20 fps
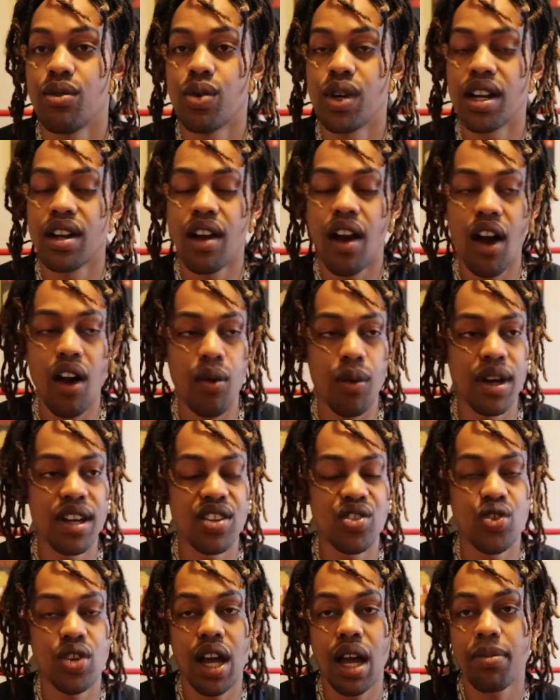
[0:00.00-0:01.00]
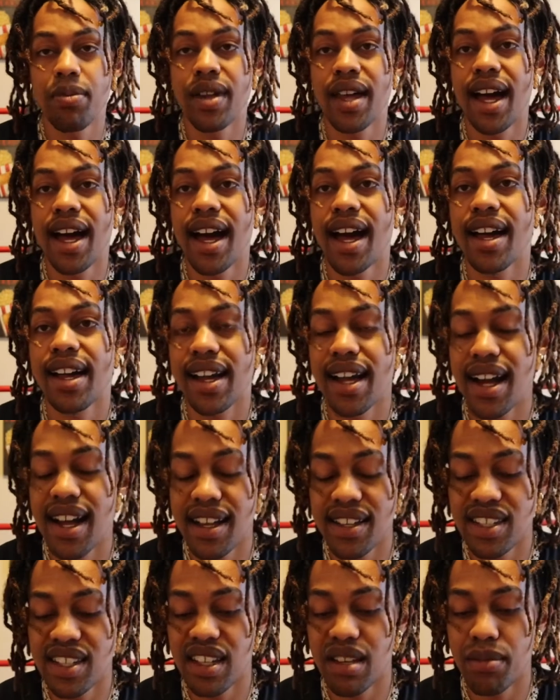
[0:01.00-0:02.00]
We're always dropping hot
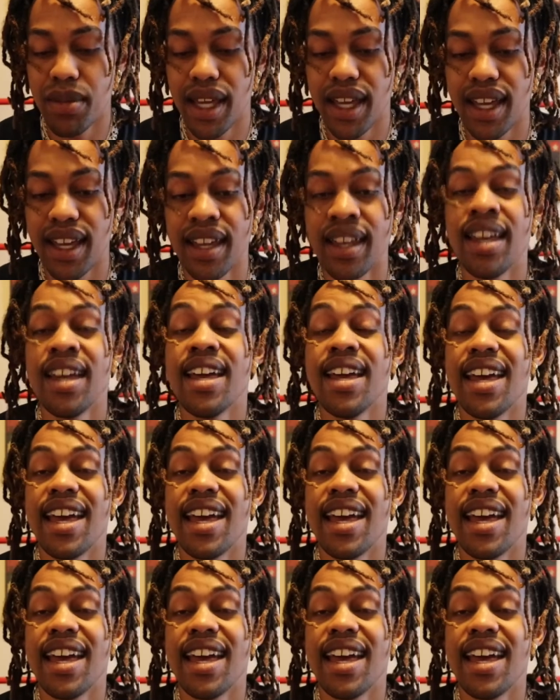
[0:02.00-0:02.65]
content, man.